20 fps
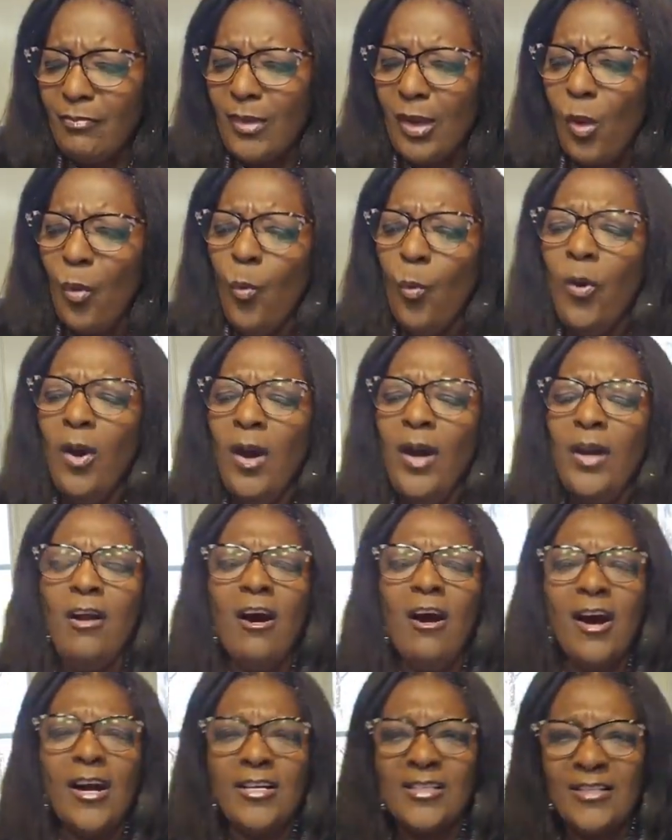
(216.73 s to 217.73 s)
what
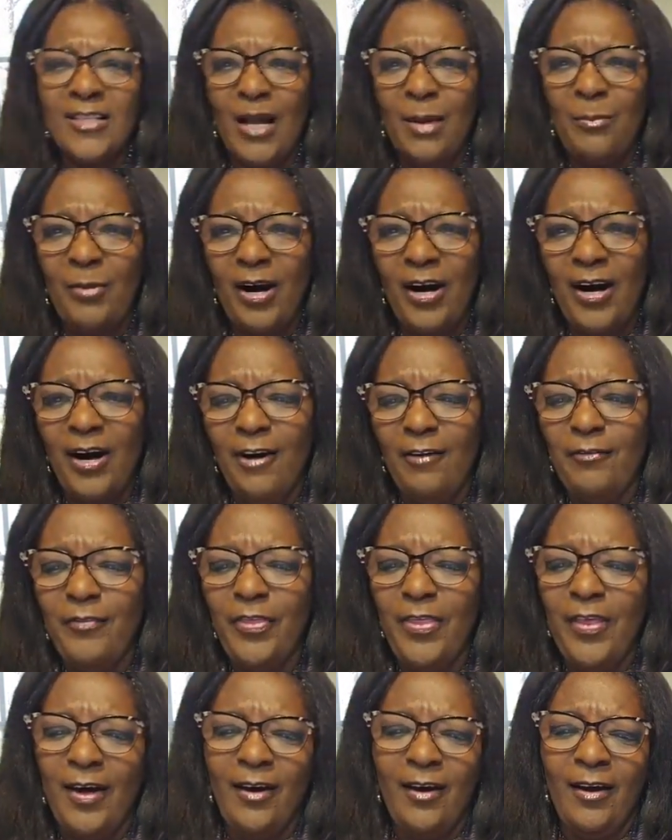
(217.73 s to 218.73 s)
are some of
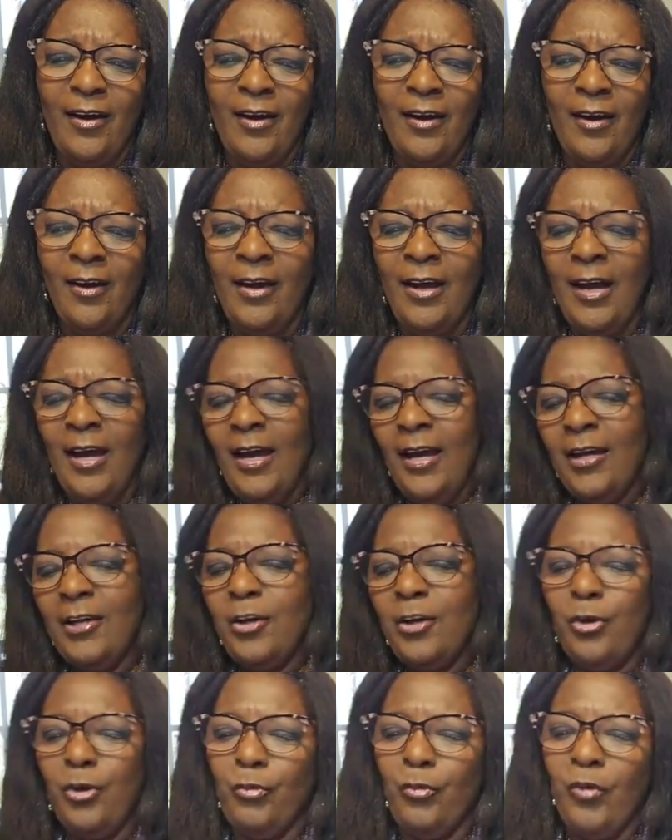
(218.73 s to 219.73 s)
the
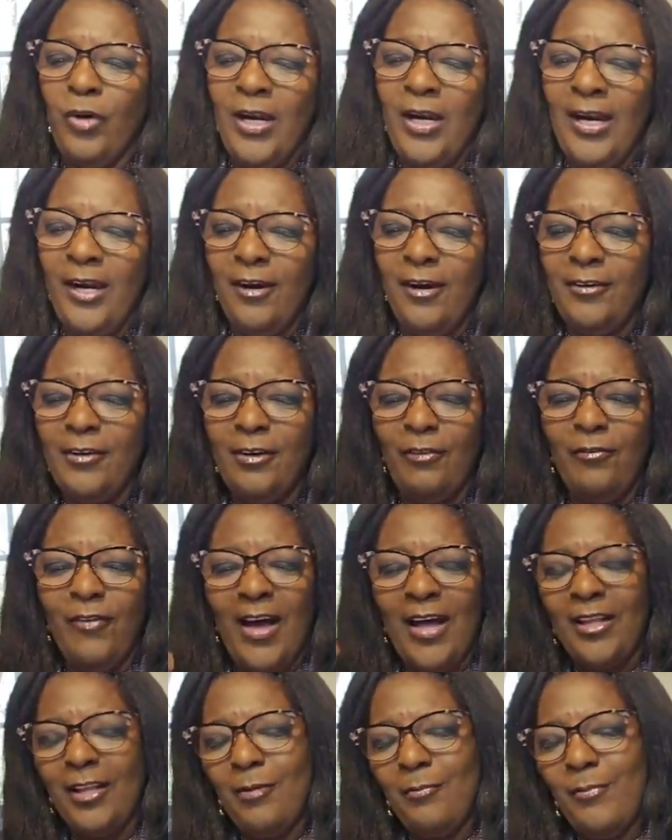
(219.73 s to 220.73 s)
career
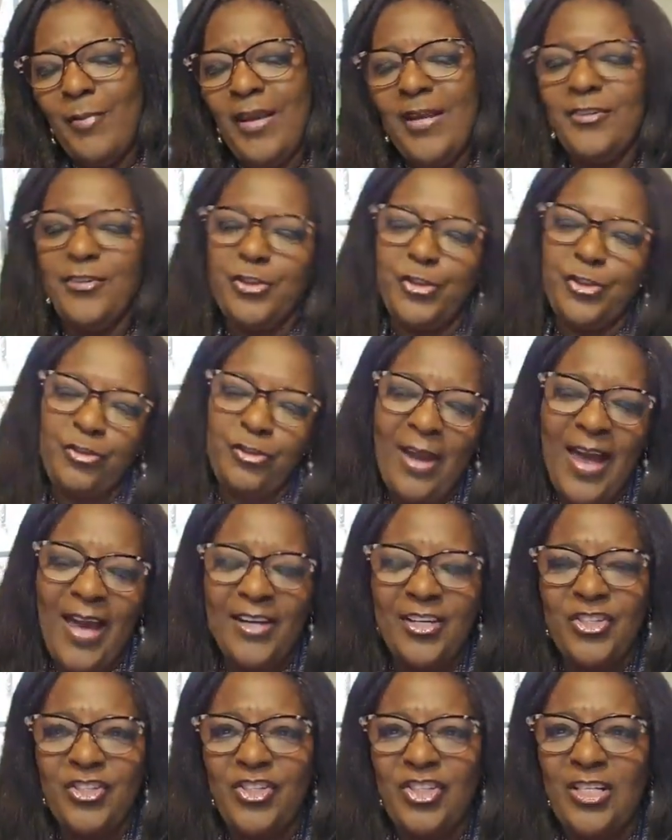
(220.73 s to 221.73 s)
development
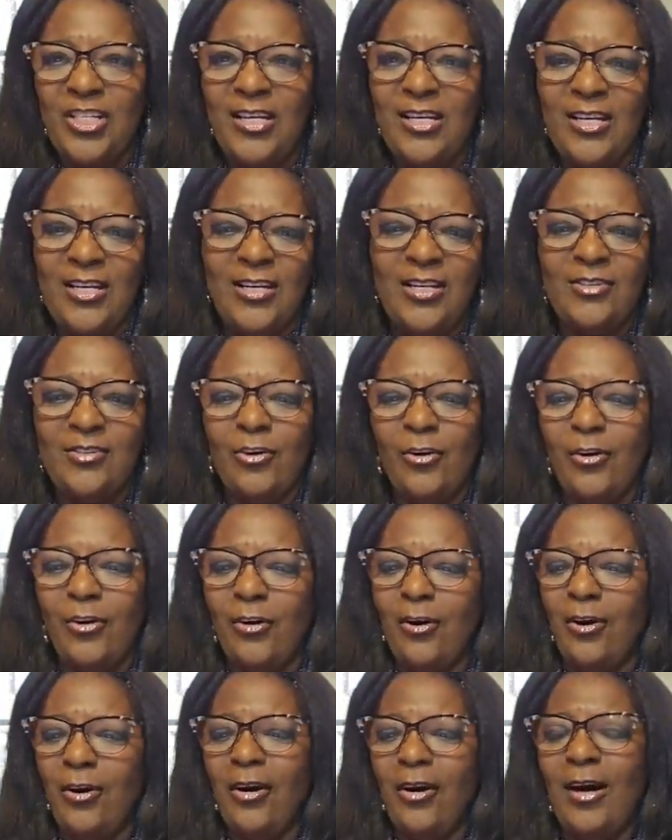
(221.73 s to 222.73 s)
strategies
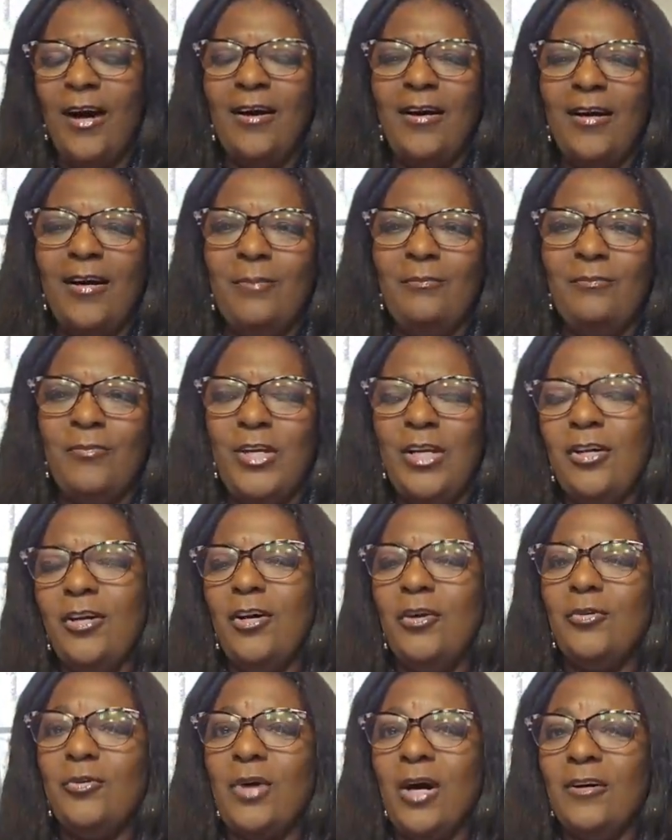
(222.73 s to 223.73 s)
or
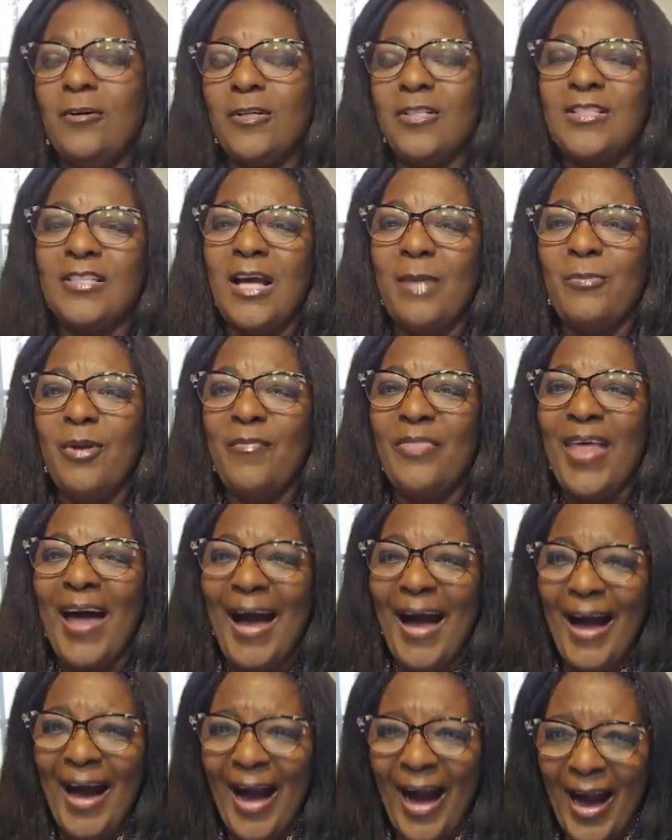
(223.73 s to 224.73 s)
some of the
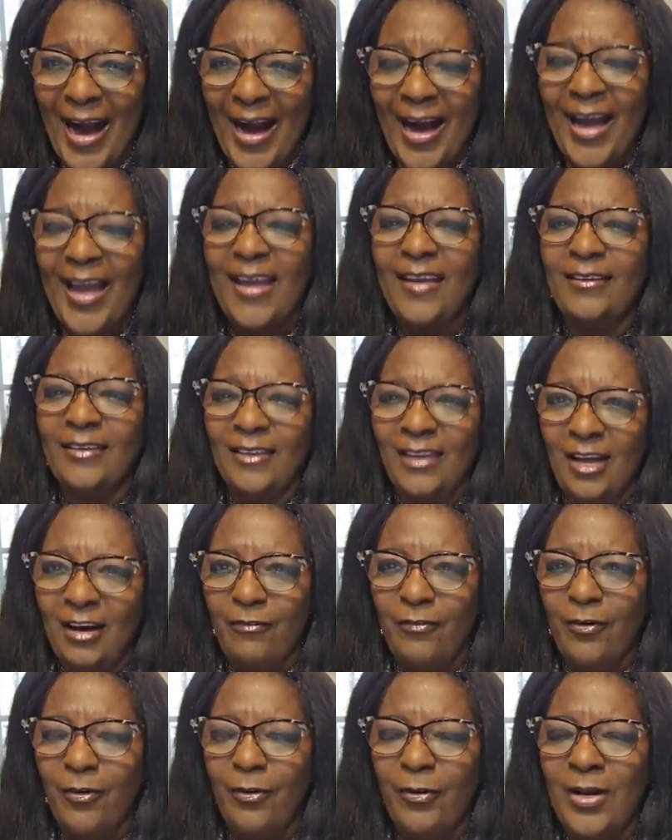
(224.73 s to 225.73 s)
high
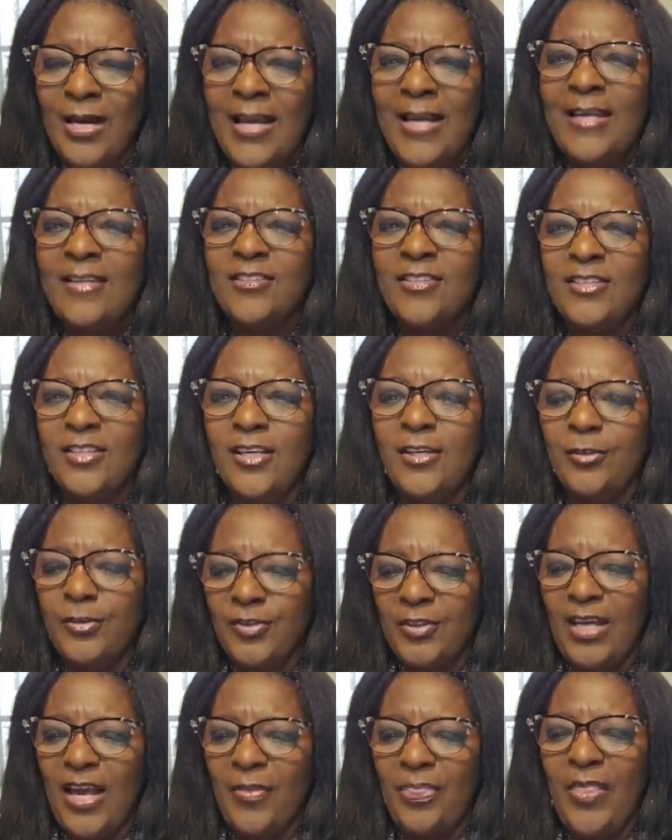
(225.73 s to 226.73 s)
level skill
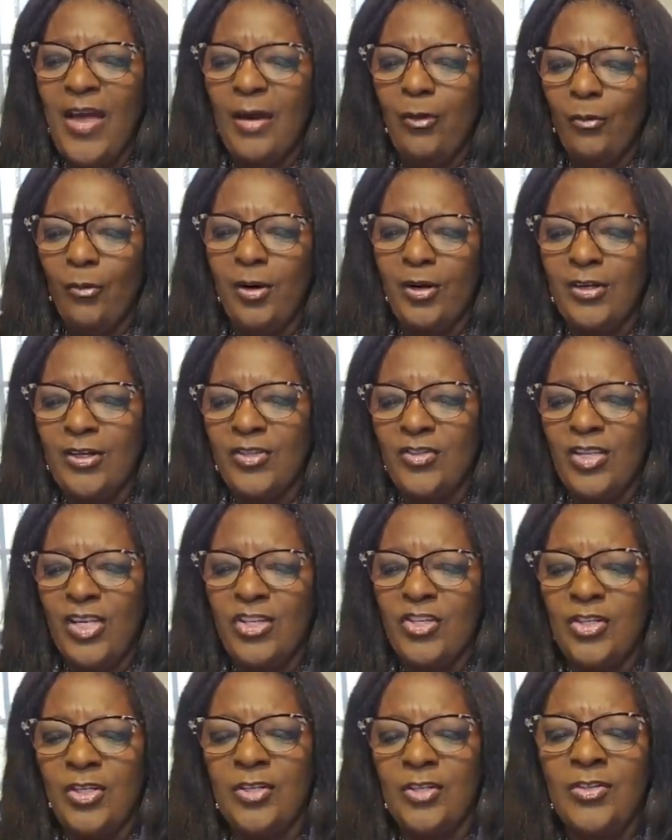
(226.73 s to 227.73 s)
set that
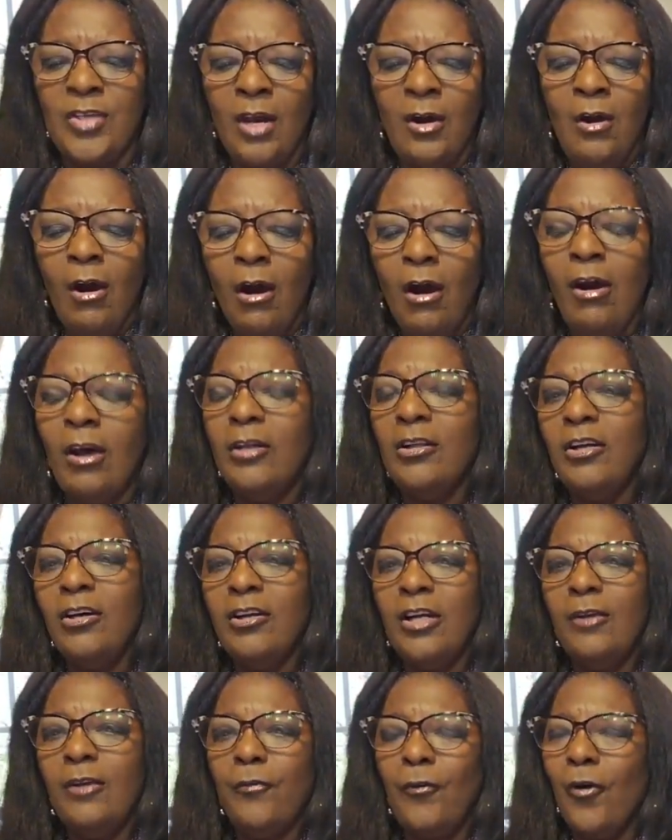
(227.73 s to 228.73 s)
organizations are
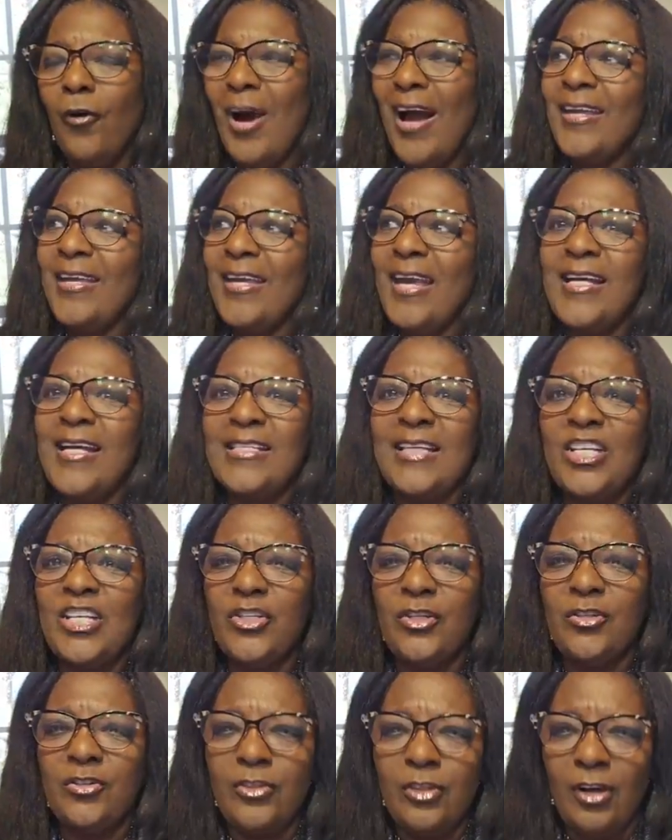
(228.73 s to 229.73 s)
looking for? I guess I
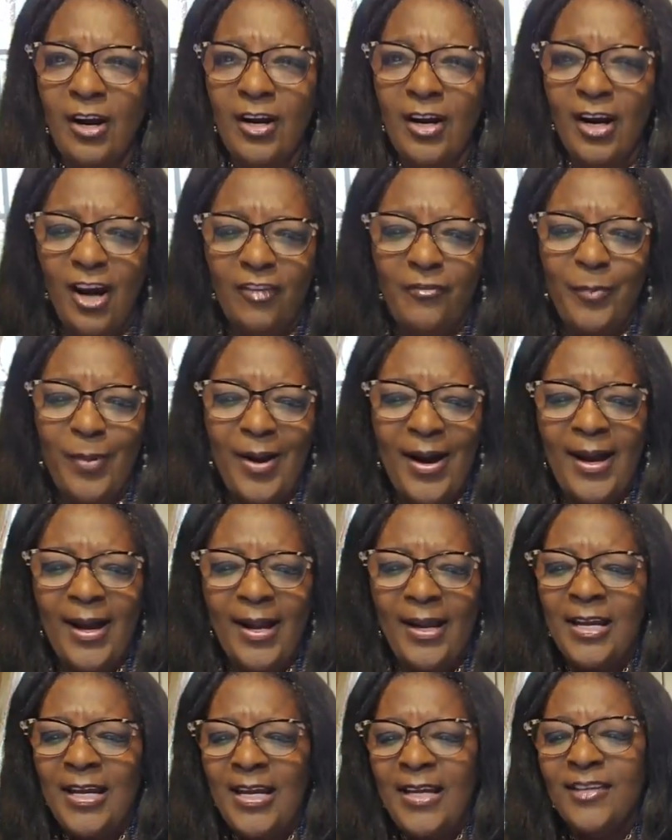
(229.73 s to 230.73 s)
should start off
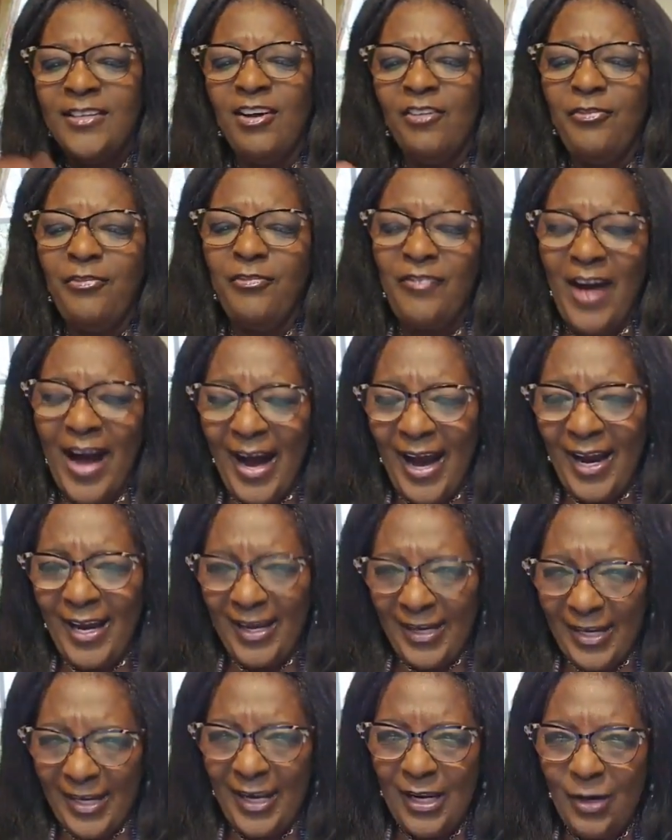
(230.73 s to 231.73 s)
by
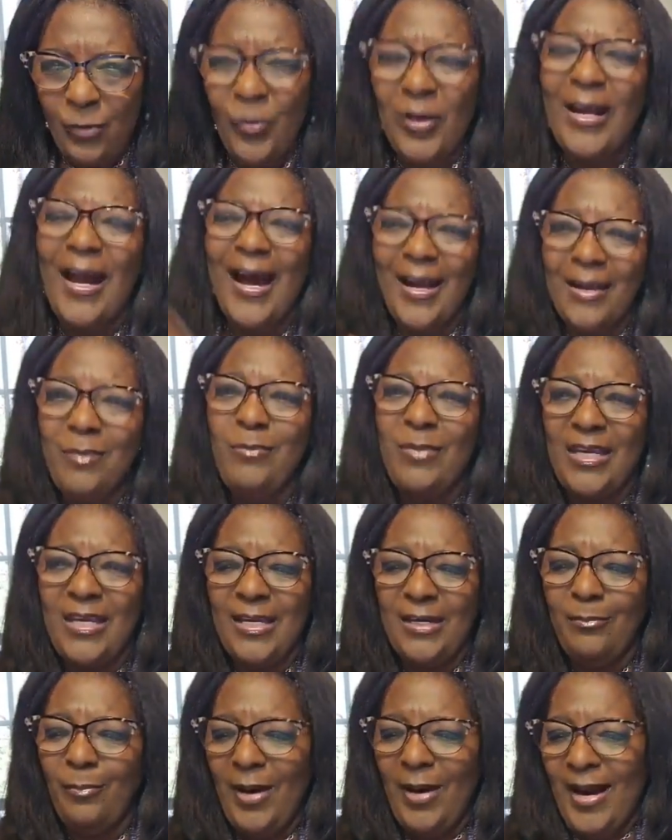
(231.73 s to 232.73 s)
defining what I
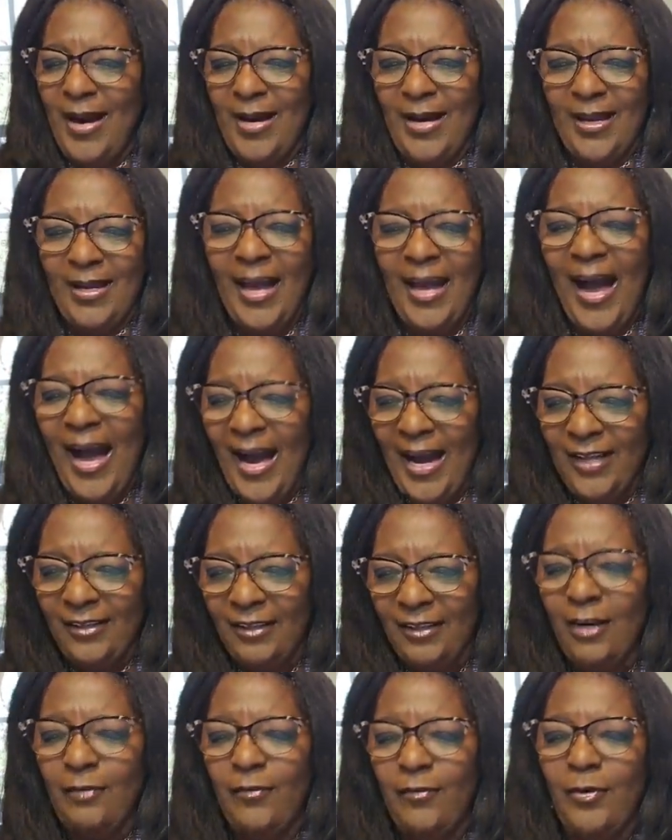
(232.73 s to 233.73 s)
mean by high
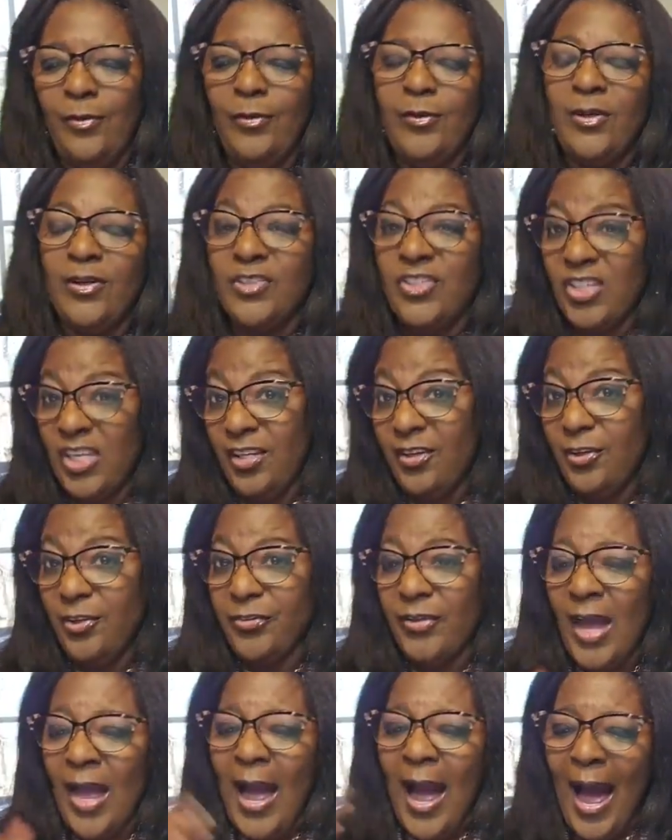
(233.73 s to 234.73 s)
level skills.